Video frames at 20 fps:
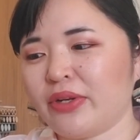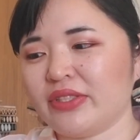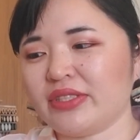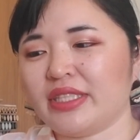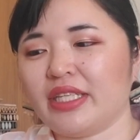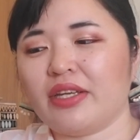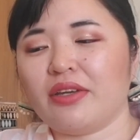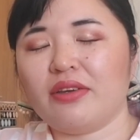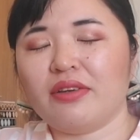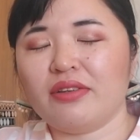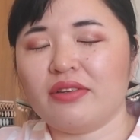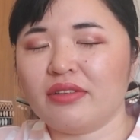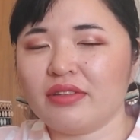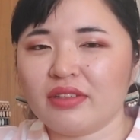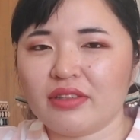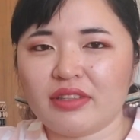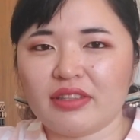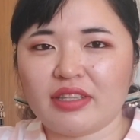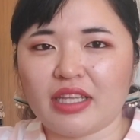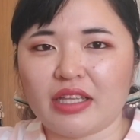I was like,
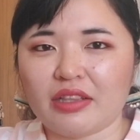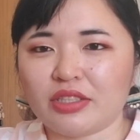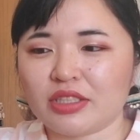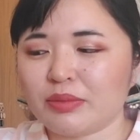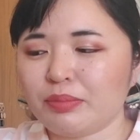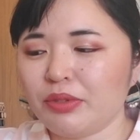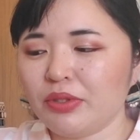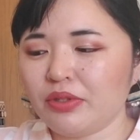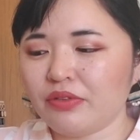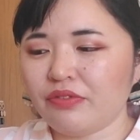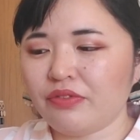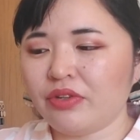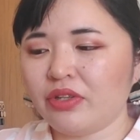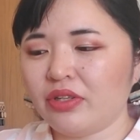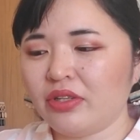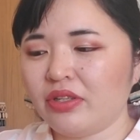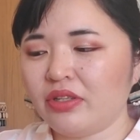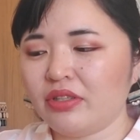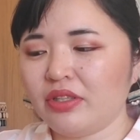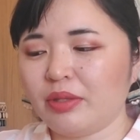that looks
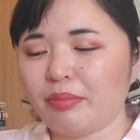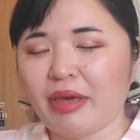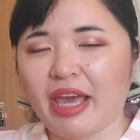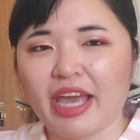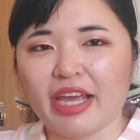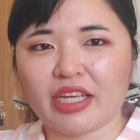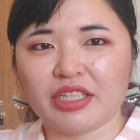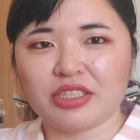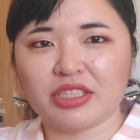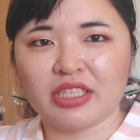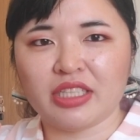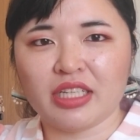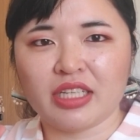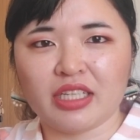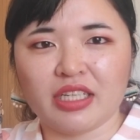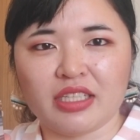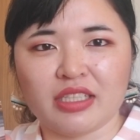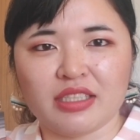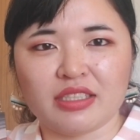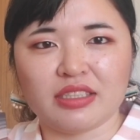beautiful. The packaging
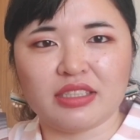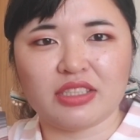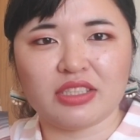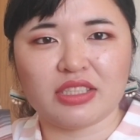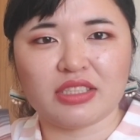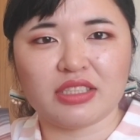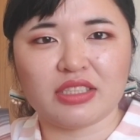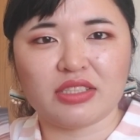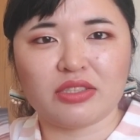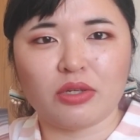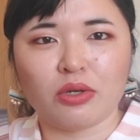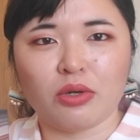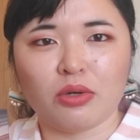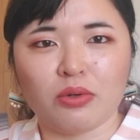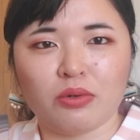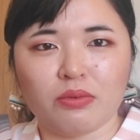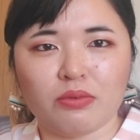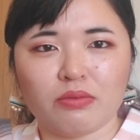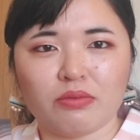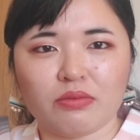is just
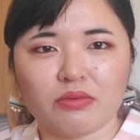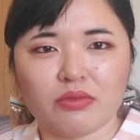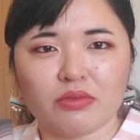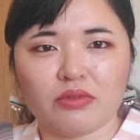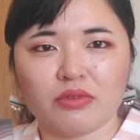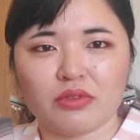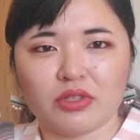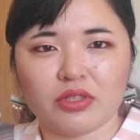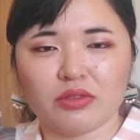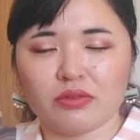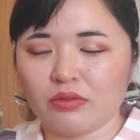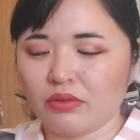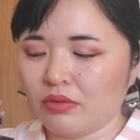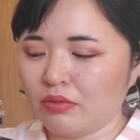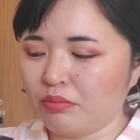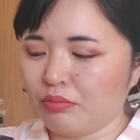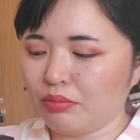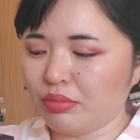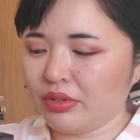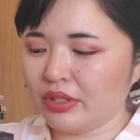so
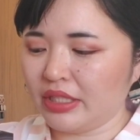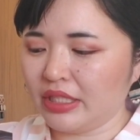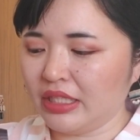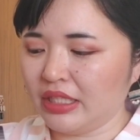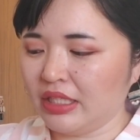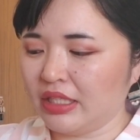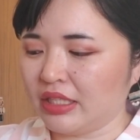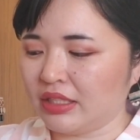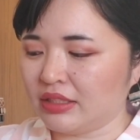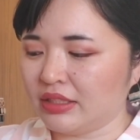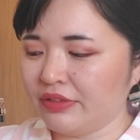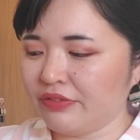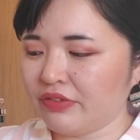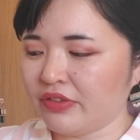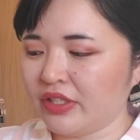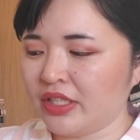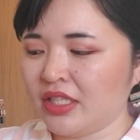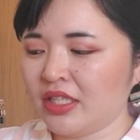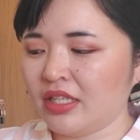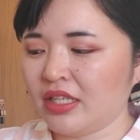pretty and
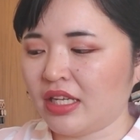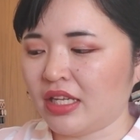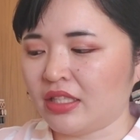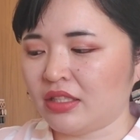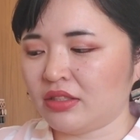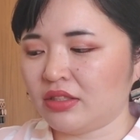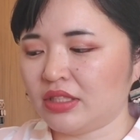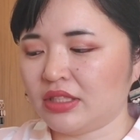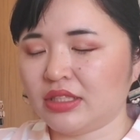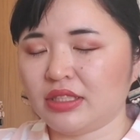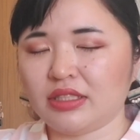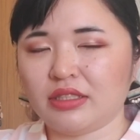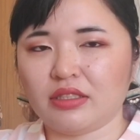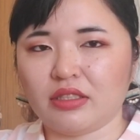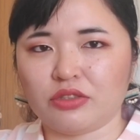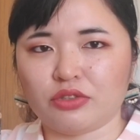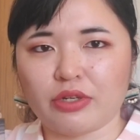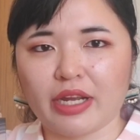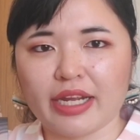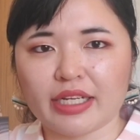different and just
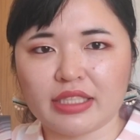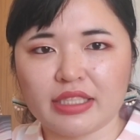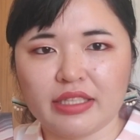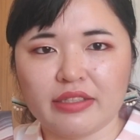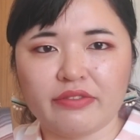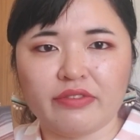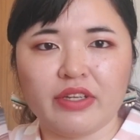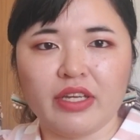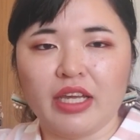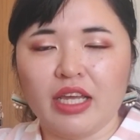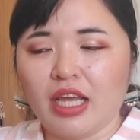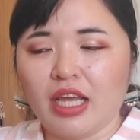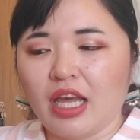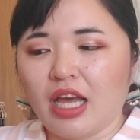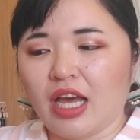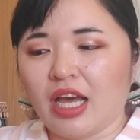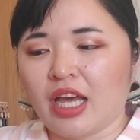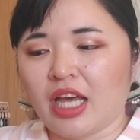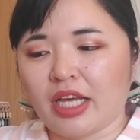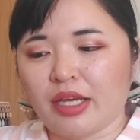attractive.
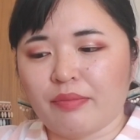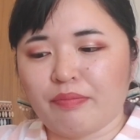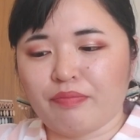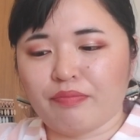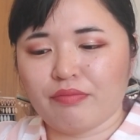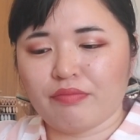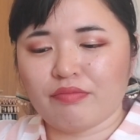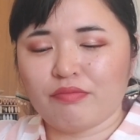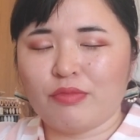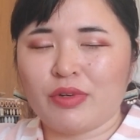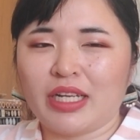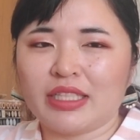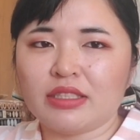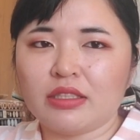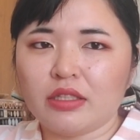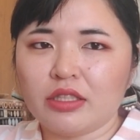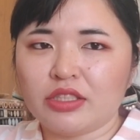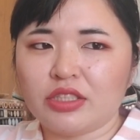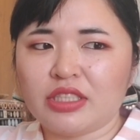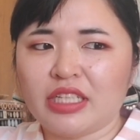When I
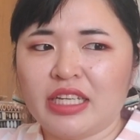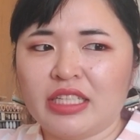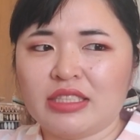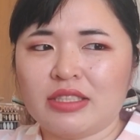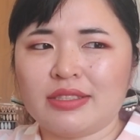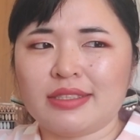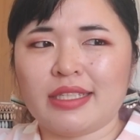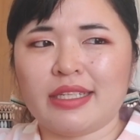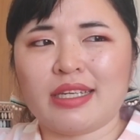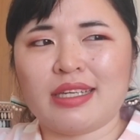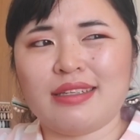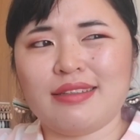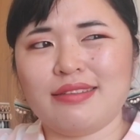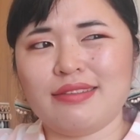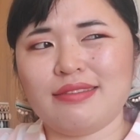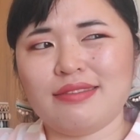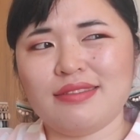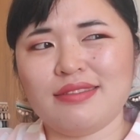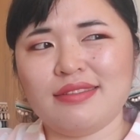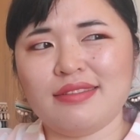saw the shades, I was like,
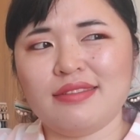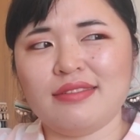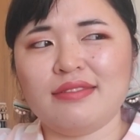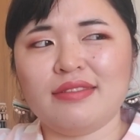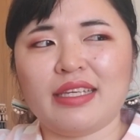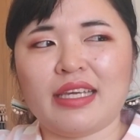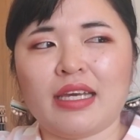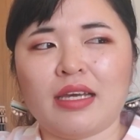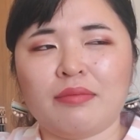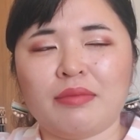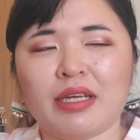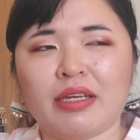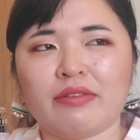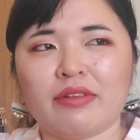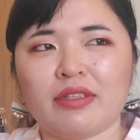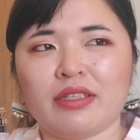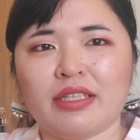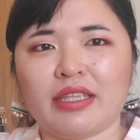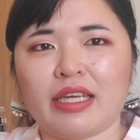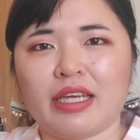oh, yeah, I'm not
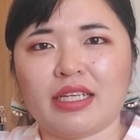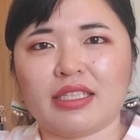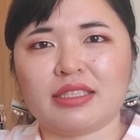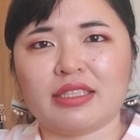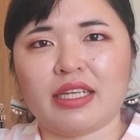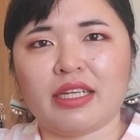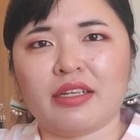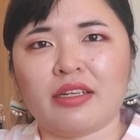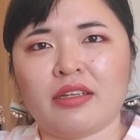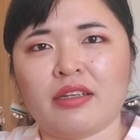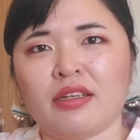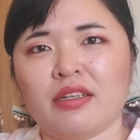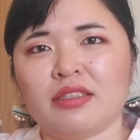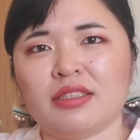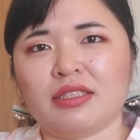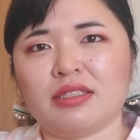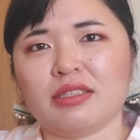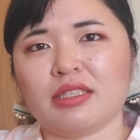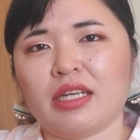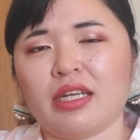really that excited.
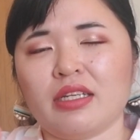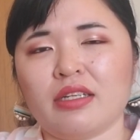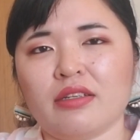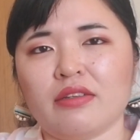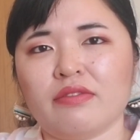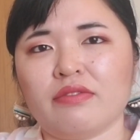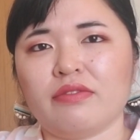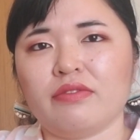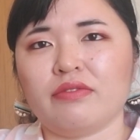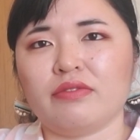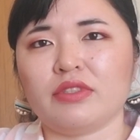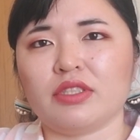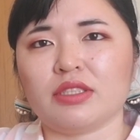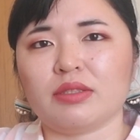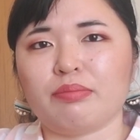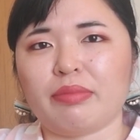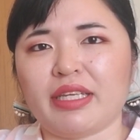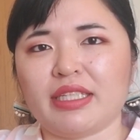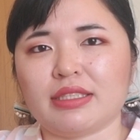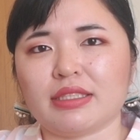It's kind of
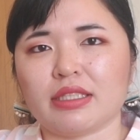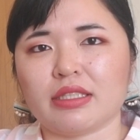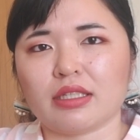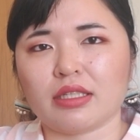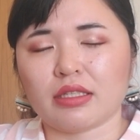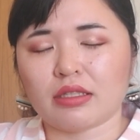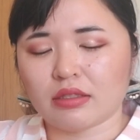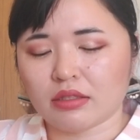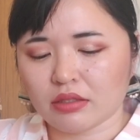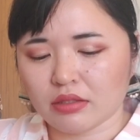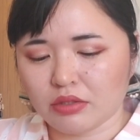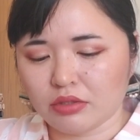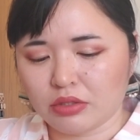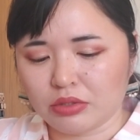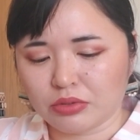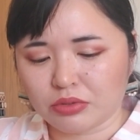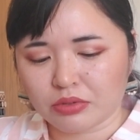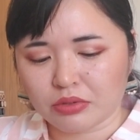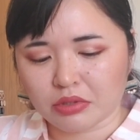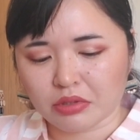just basic and
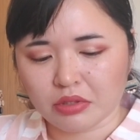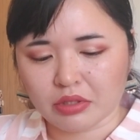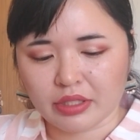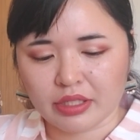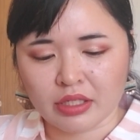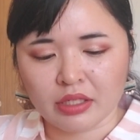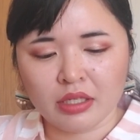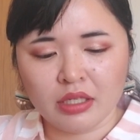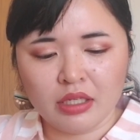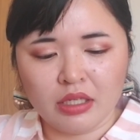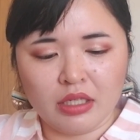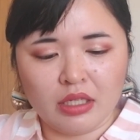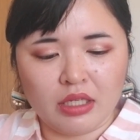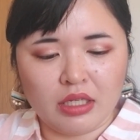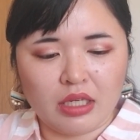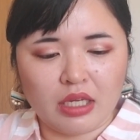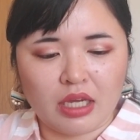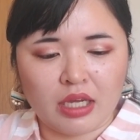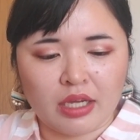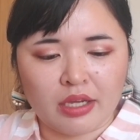neutral, and
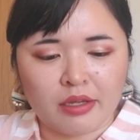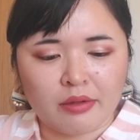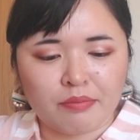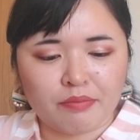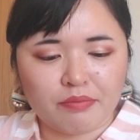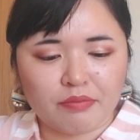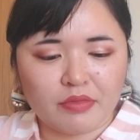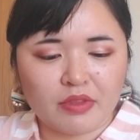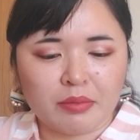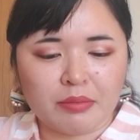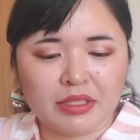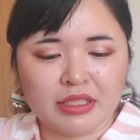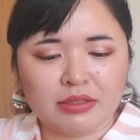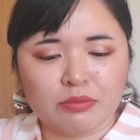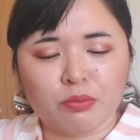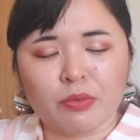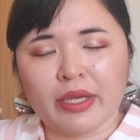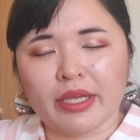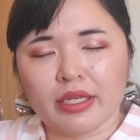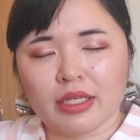let me
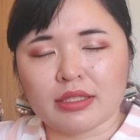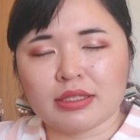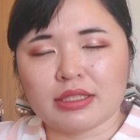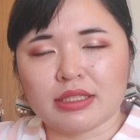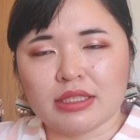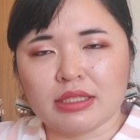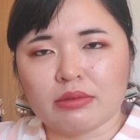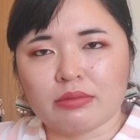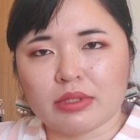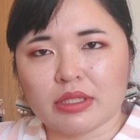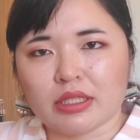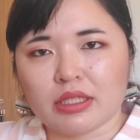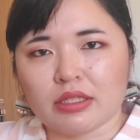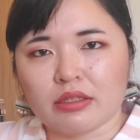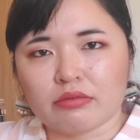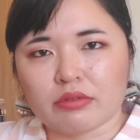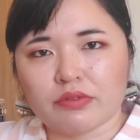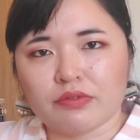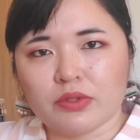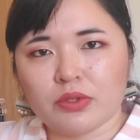wait and see what the
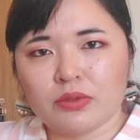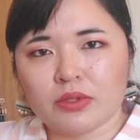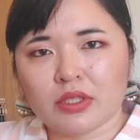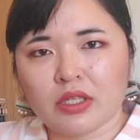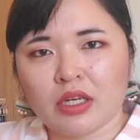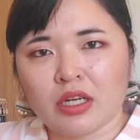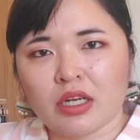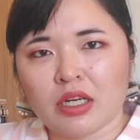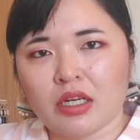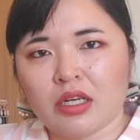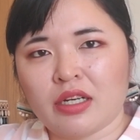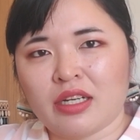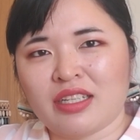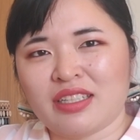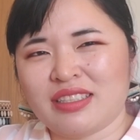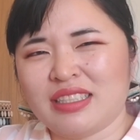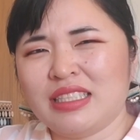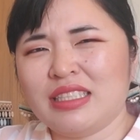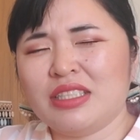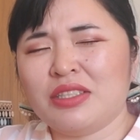reviews are.
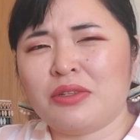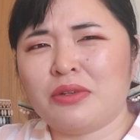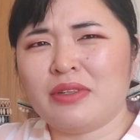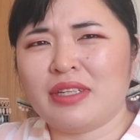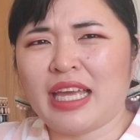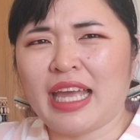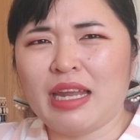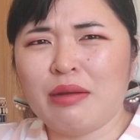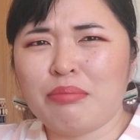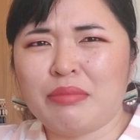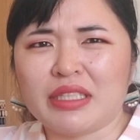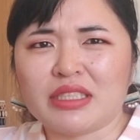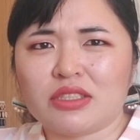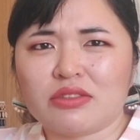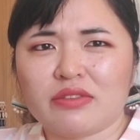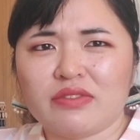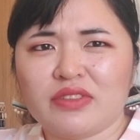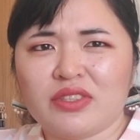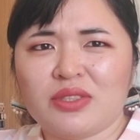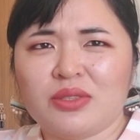And, you know, it had mixed
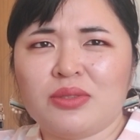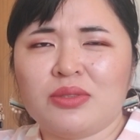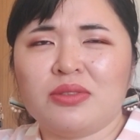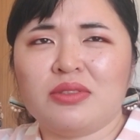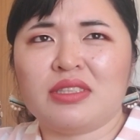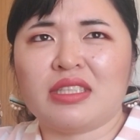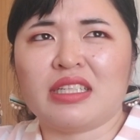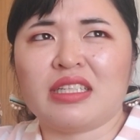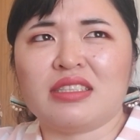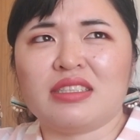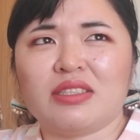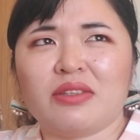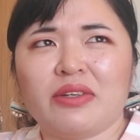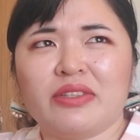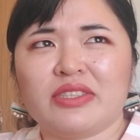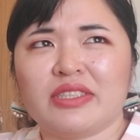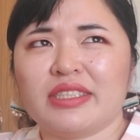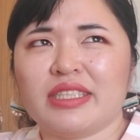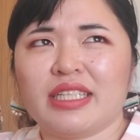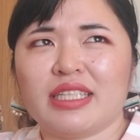reviews, and so I
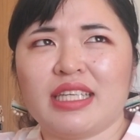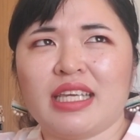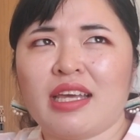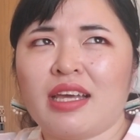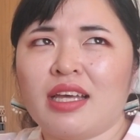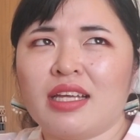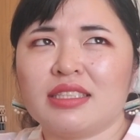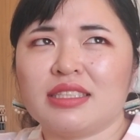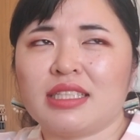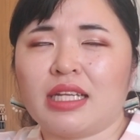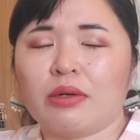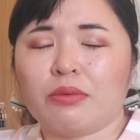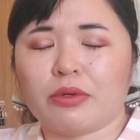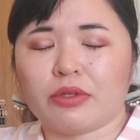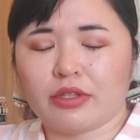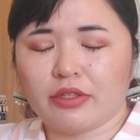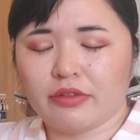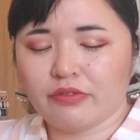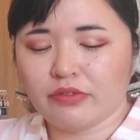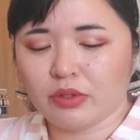was just like, yeah, it's not
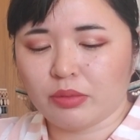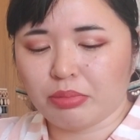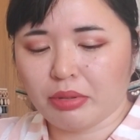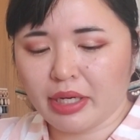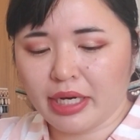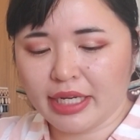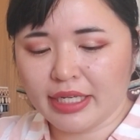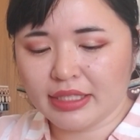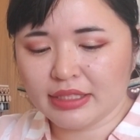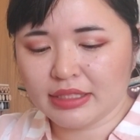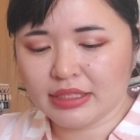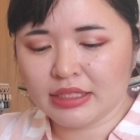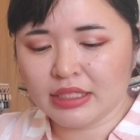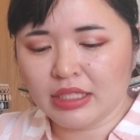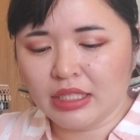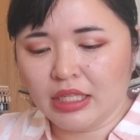worth it full price.